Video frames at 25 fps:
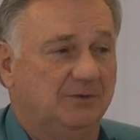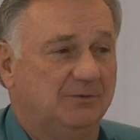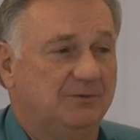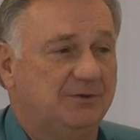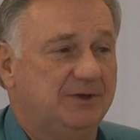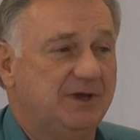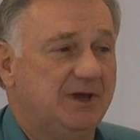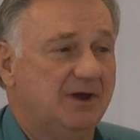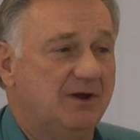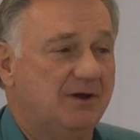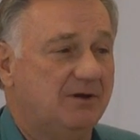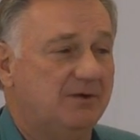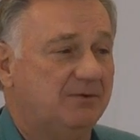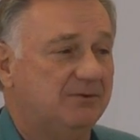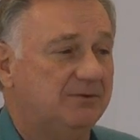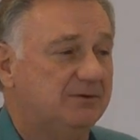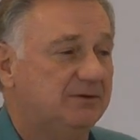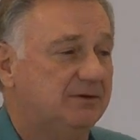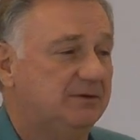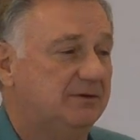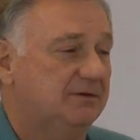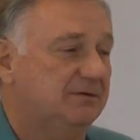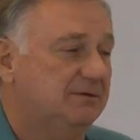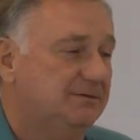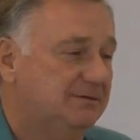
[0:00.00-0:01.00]
We
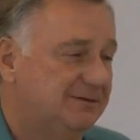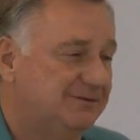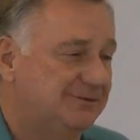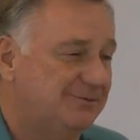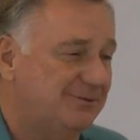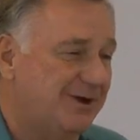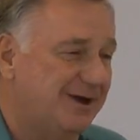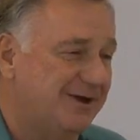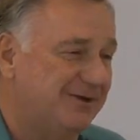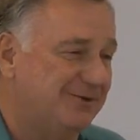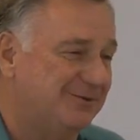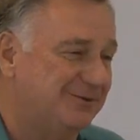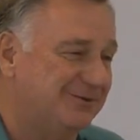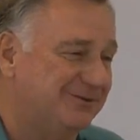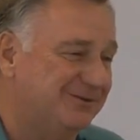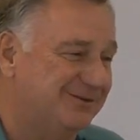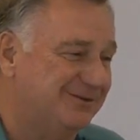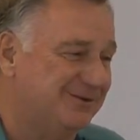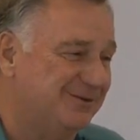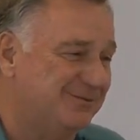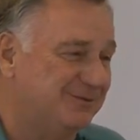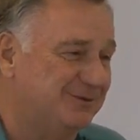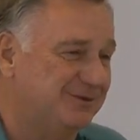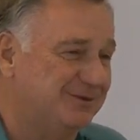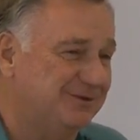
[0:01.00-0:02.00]
own the Durango and
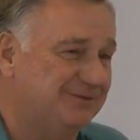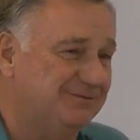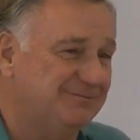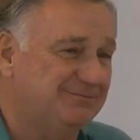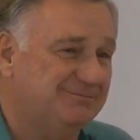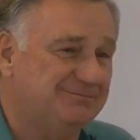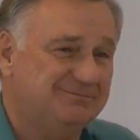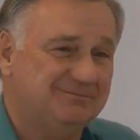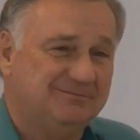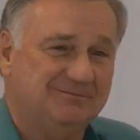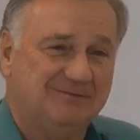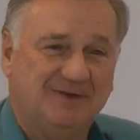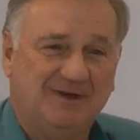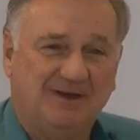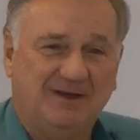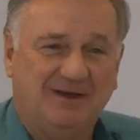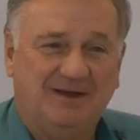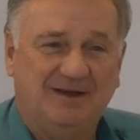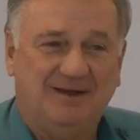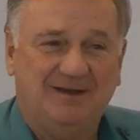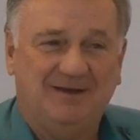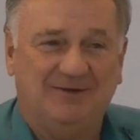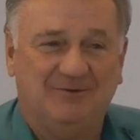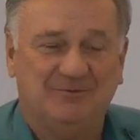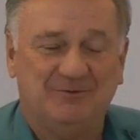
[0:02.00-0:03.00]
Silverton.
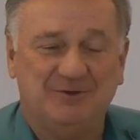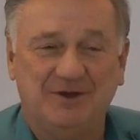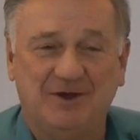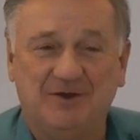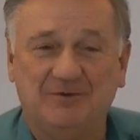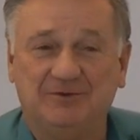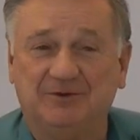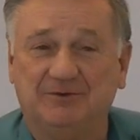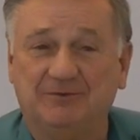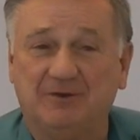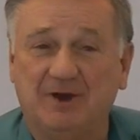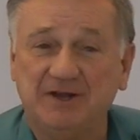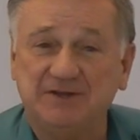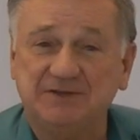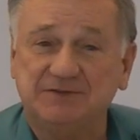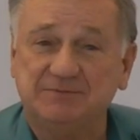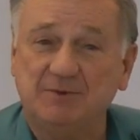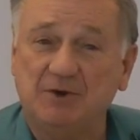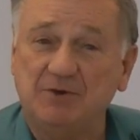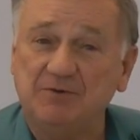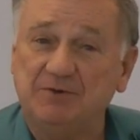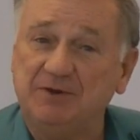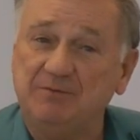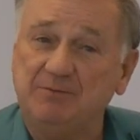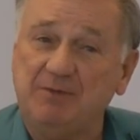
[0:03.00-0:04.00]
We own the Great
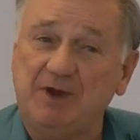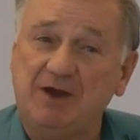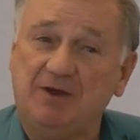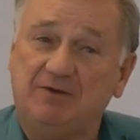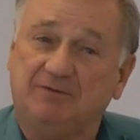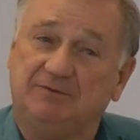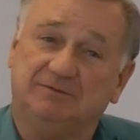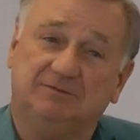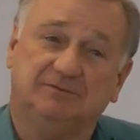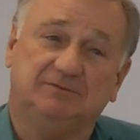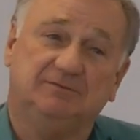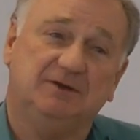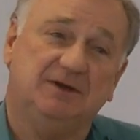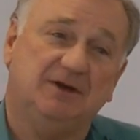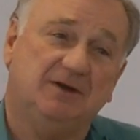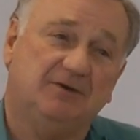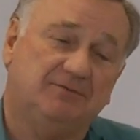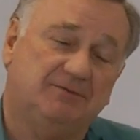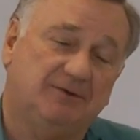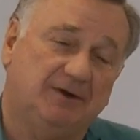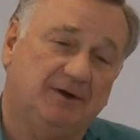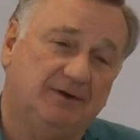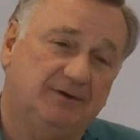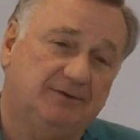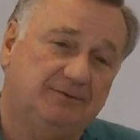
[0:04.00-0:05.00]
Smoky Mountain
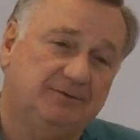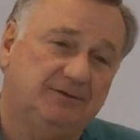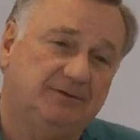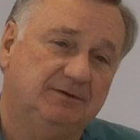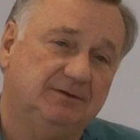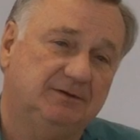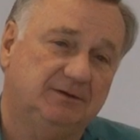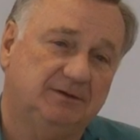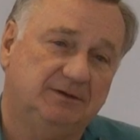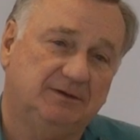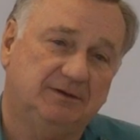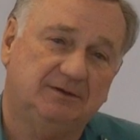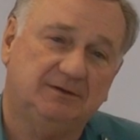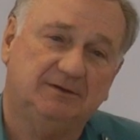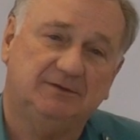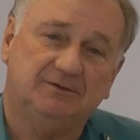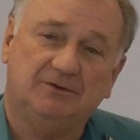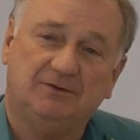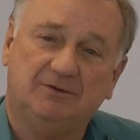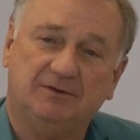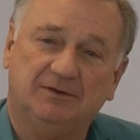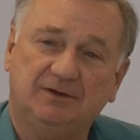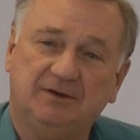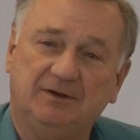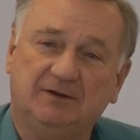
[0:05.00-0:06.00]
Railroad in
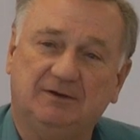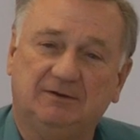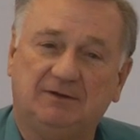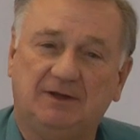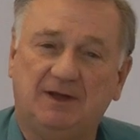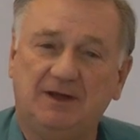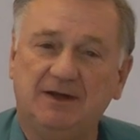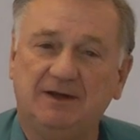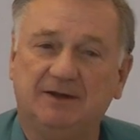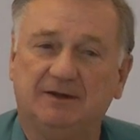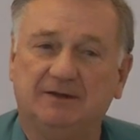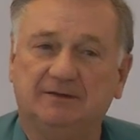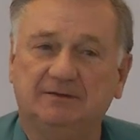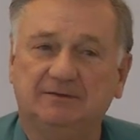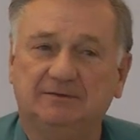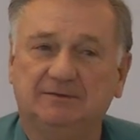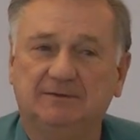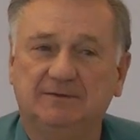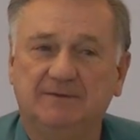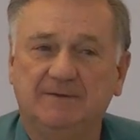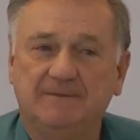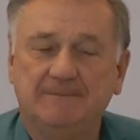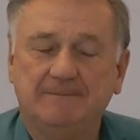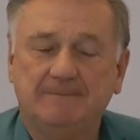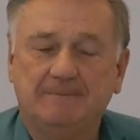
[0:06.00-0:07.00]
North Carolina.
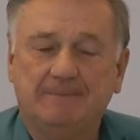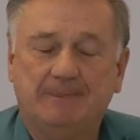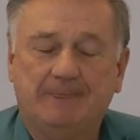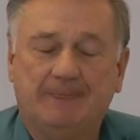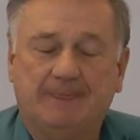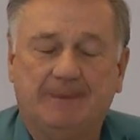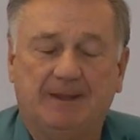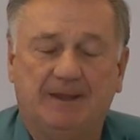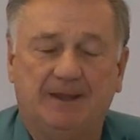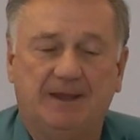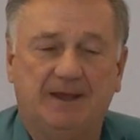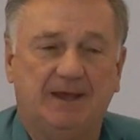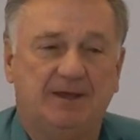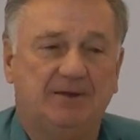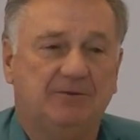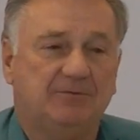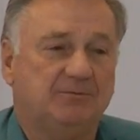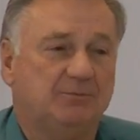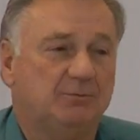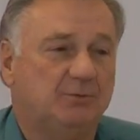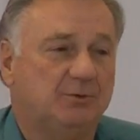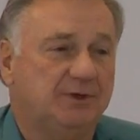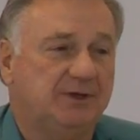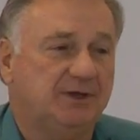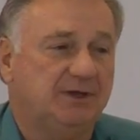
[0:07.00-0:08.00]

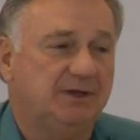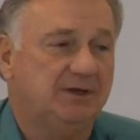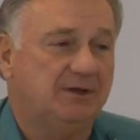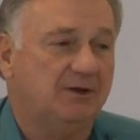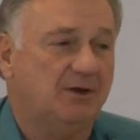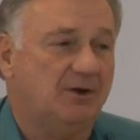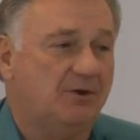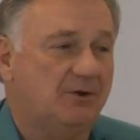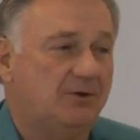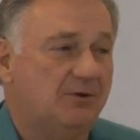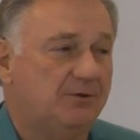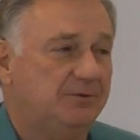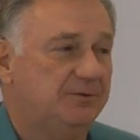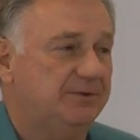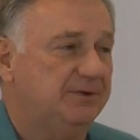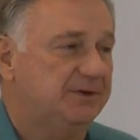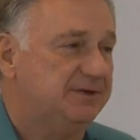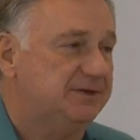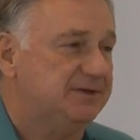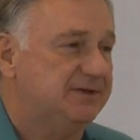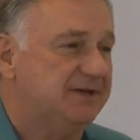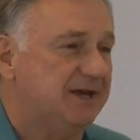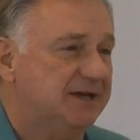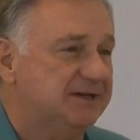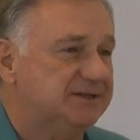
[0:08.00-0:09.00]
And we own
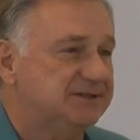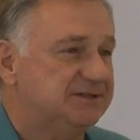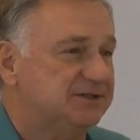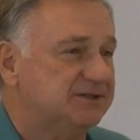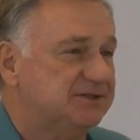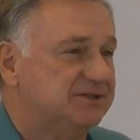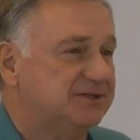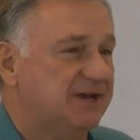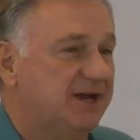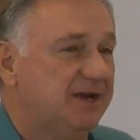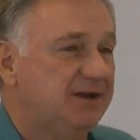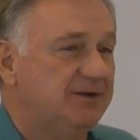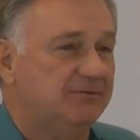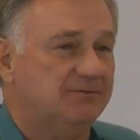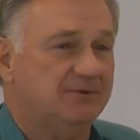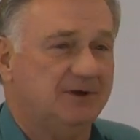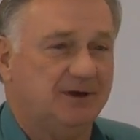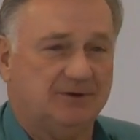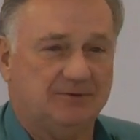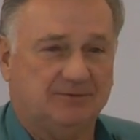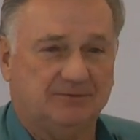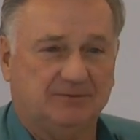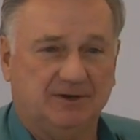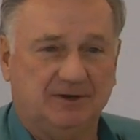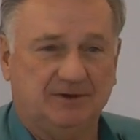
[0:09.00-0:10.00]
the Texas State
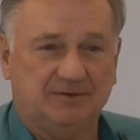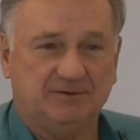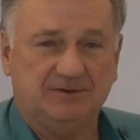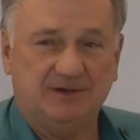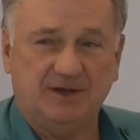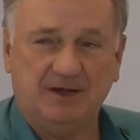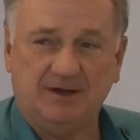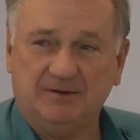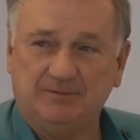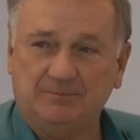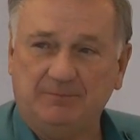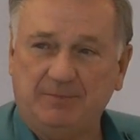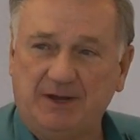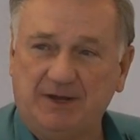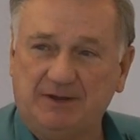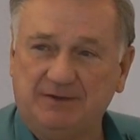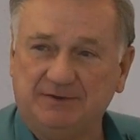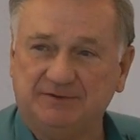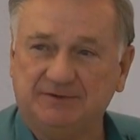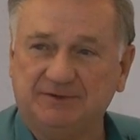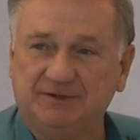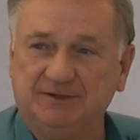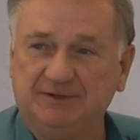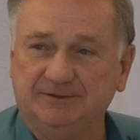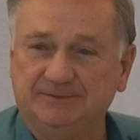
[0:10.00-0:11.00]
Railroad down in
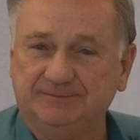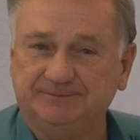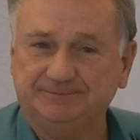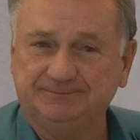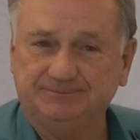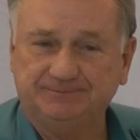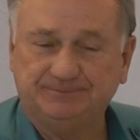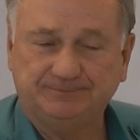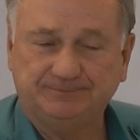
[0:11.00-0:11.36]
Palestine.